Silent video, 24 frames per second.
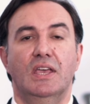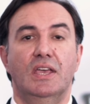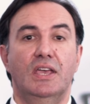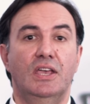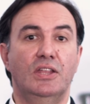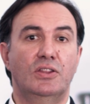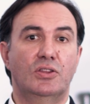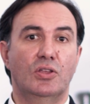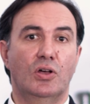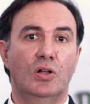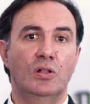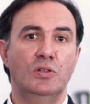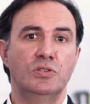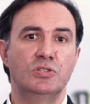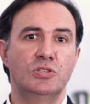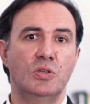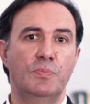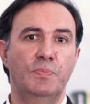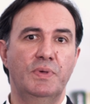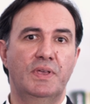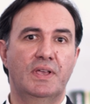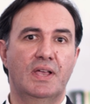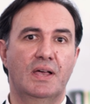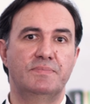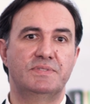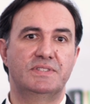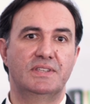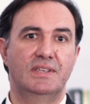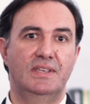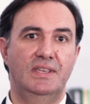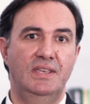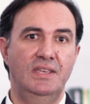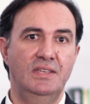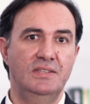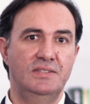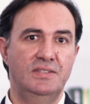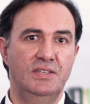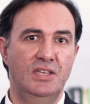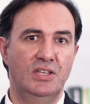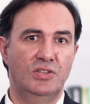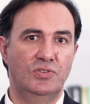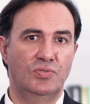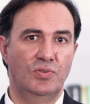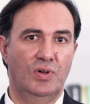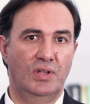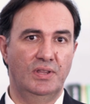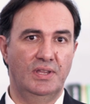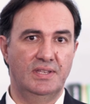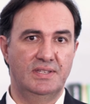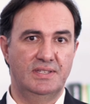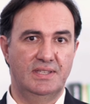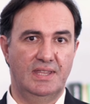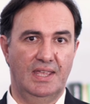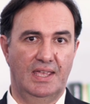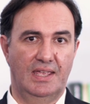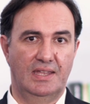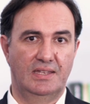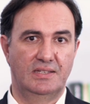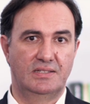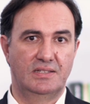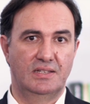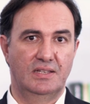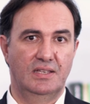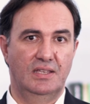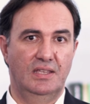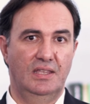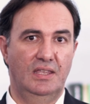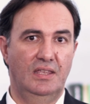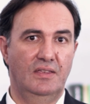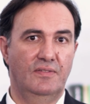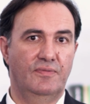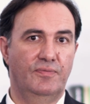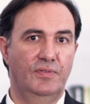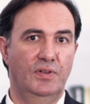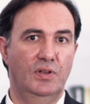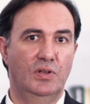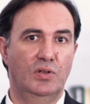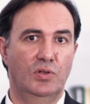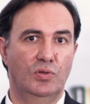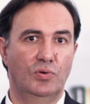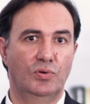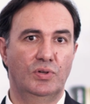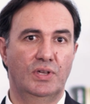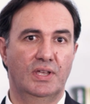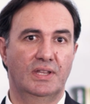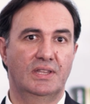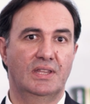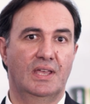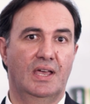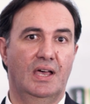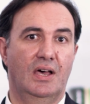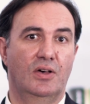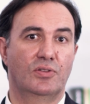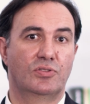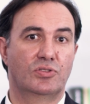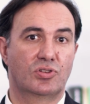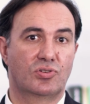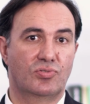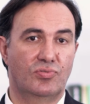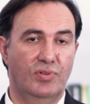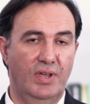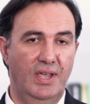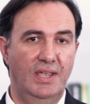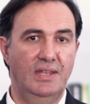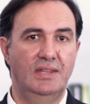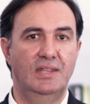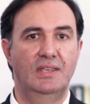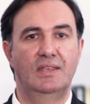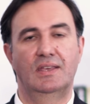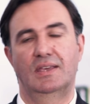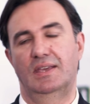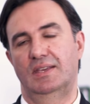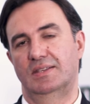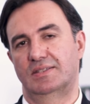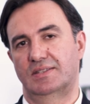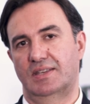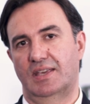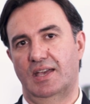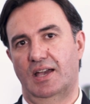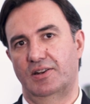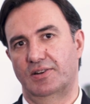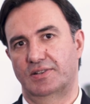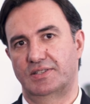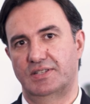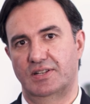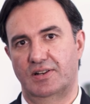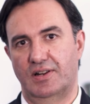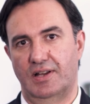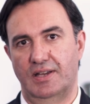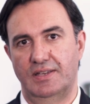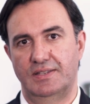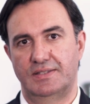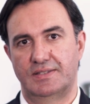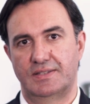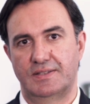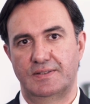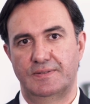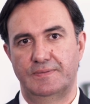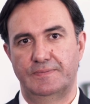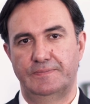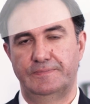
It also becomes easier to understand if we look at how trading is characterized.